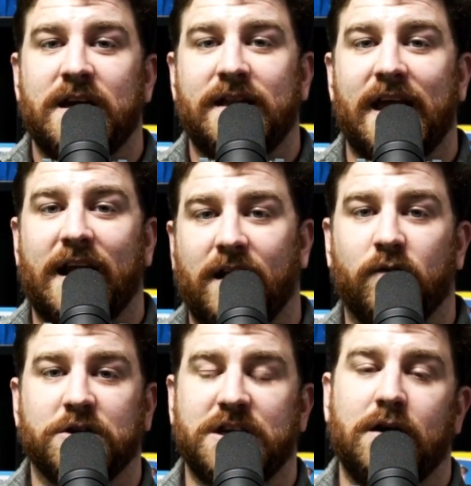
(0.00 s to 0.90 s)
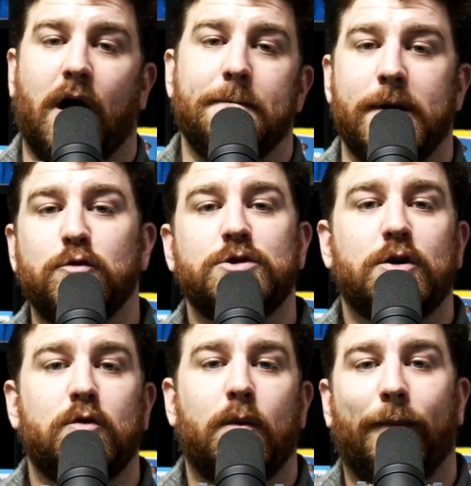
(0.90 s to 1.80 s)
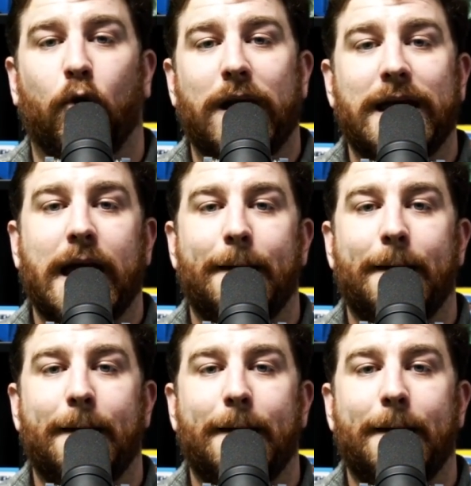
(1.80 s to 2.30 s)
the edited version here on Mojobreak